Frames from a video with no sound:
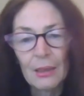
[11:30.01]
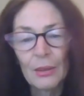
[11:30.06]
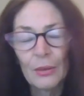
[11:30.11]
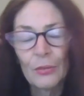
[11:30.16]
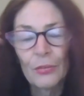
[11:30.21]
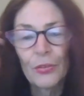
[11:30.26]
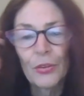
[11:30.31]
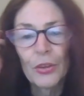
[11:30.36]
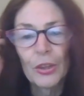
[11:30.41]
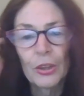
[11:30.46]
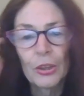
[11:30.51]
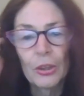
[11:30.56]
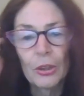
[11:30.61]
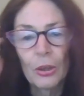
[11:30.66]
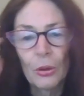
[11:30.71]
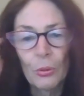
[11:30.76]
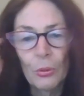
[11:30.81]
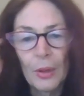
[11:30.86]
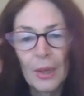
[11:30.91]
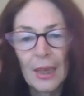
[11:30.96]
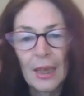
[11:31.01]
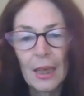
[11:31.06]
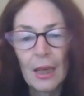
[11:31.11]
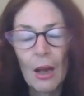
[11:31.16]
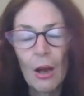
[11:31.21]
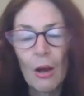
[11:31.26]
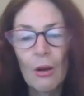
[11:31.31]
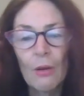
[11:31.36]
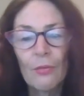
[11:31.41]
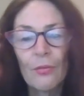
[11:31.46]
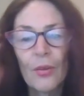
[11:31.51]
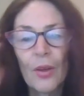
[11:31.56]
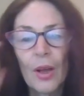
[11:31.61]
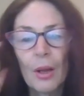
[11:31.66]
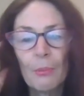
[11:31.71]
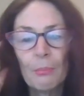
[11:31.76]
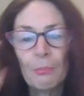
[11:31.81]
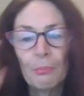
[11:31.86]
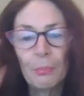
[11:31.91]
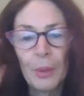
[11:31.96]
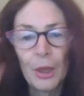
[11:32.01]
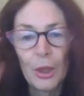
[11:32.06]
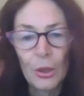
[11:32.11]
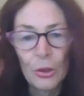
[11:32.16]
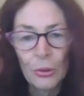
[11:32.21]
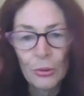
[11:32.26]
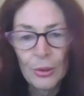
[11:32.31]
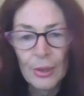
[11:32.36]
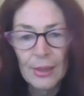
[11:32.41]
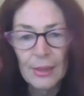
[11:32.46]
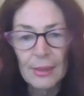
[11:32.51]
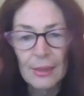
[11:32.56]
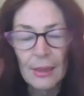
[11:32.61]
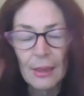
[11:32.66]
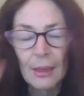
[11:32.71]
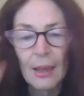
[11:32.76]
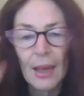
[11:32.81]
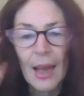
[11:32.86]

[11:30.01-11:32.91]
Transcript: for the degree of abuse